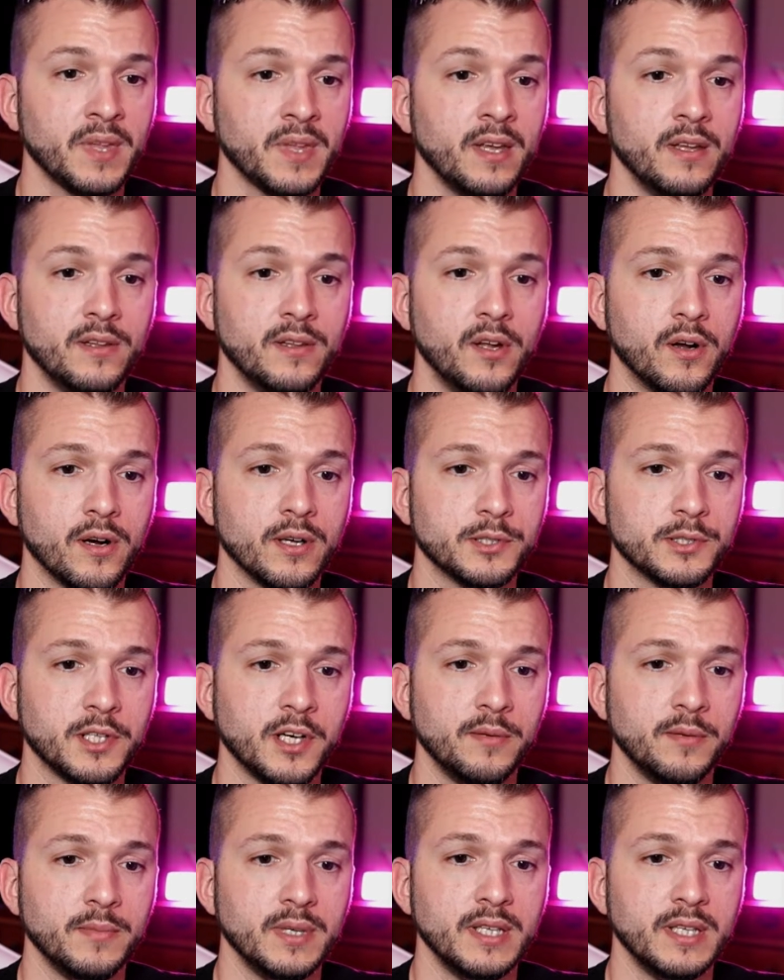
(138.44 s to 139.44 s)
There are
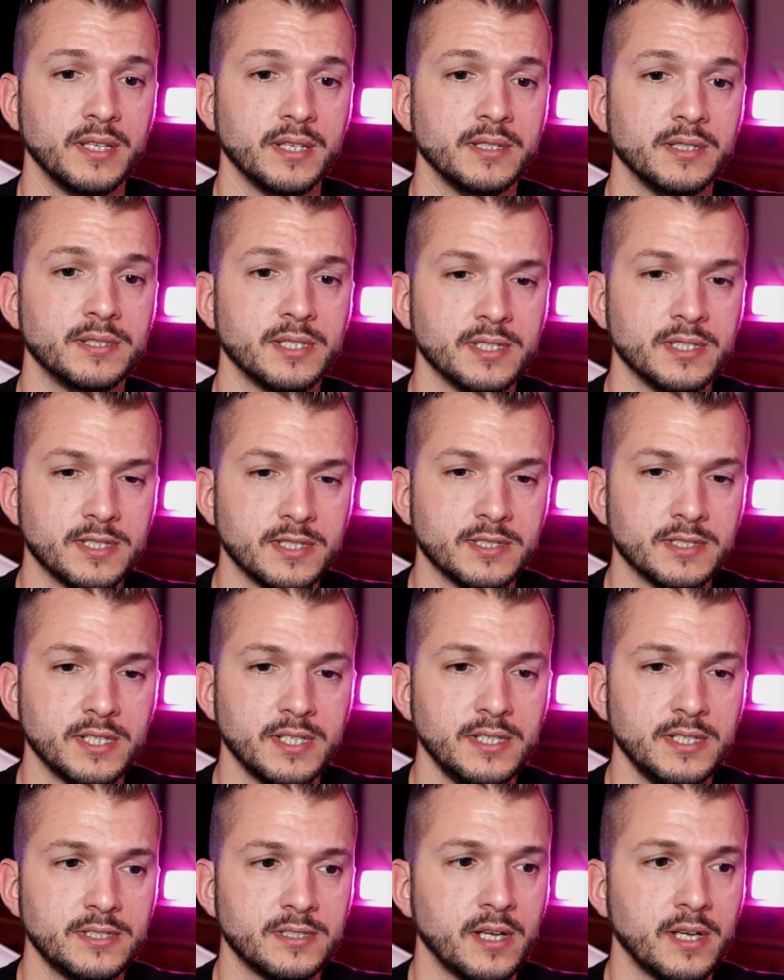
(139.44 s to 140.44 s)
some
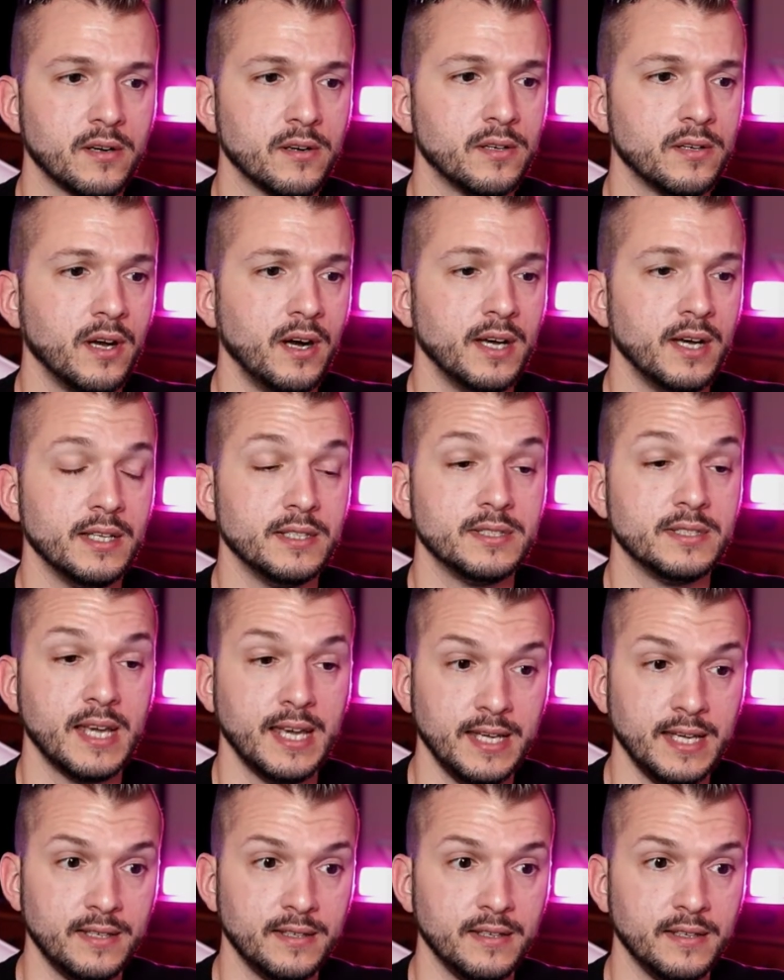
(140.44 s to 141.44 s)
inconsistencies that are not
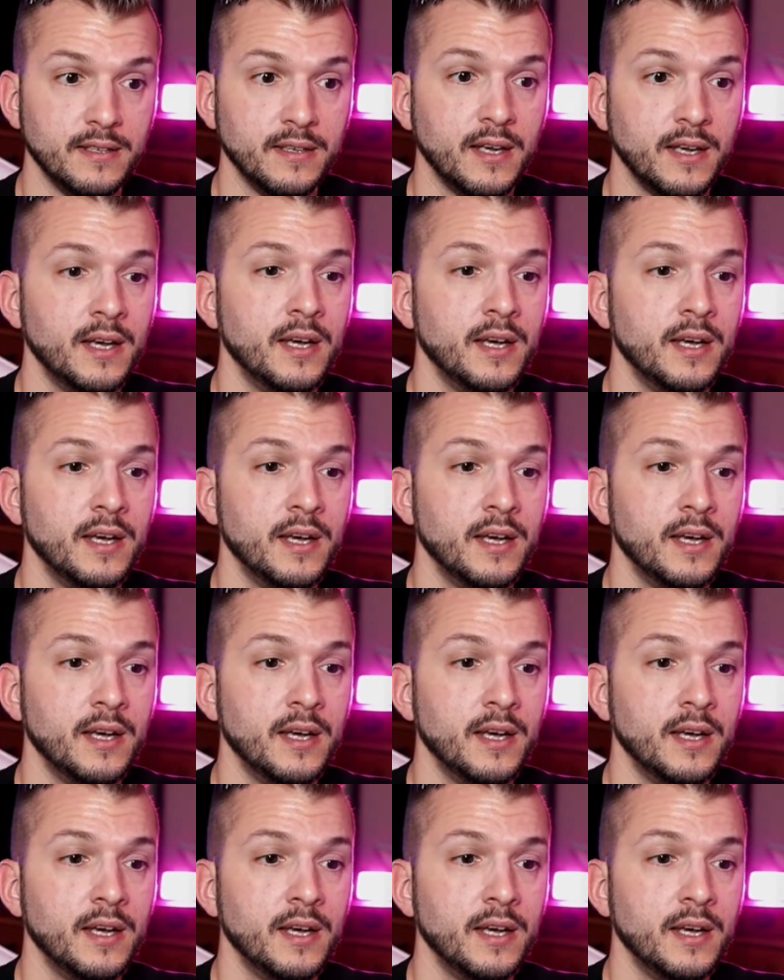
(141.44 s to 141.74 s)
intended.